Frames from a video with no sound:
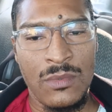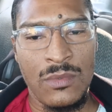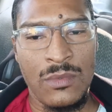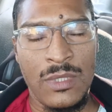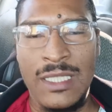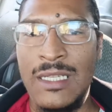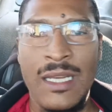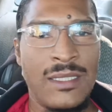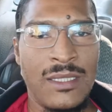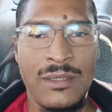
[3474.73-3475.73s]
It
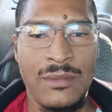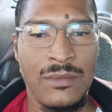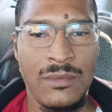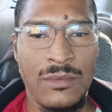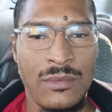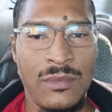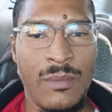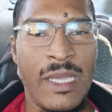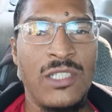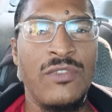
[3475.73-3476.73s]
doesn't. It
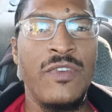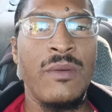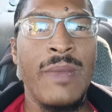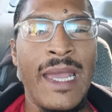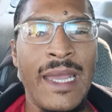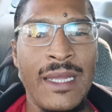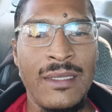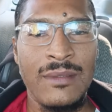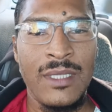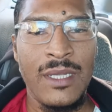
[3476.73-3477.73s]
makes you feel bad.
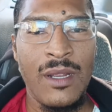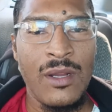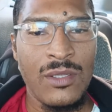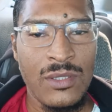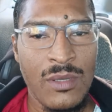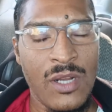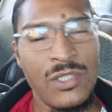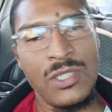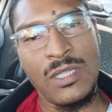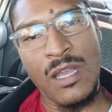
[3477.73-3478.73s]
It hurts. It hurts
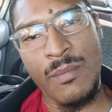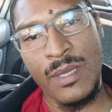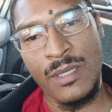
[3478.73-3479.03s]
your stomach.